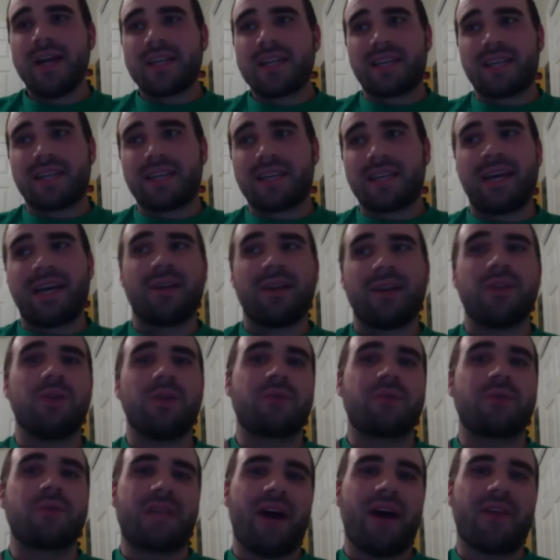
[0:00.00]
to get
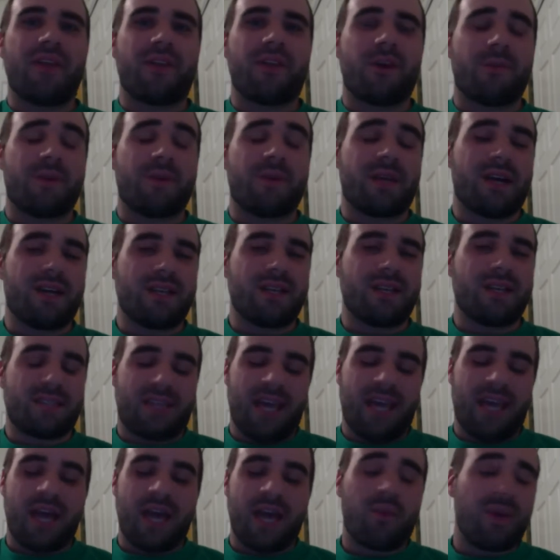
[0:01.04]
news out there, because
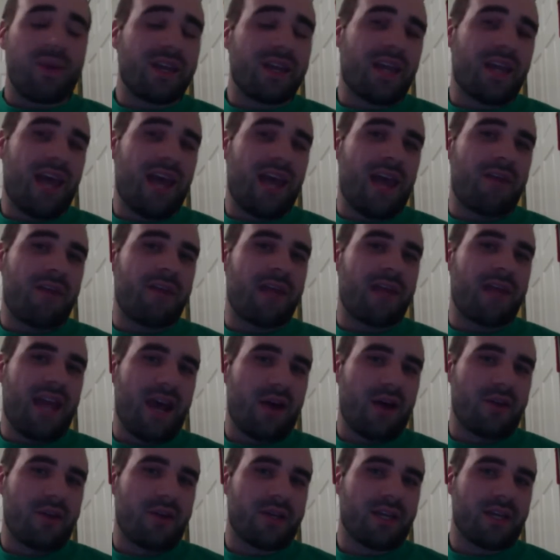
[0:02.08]
again, we didn't have that
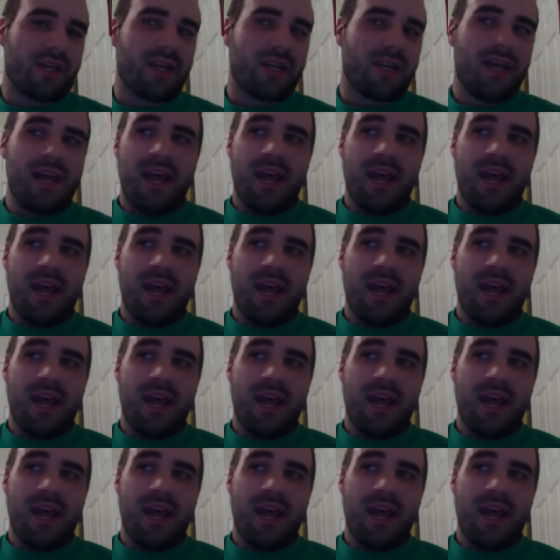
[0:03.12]
outlet.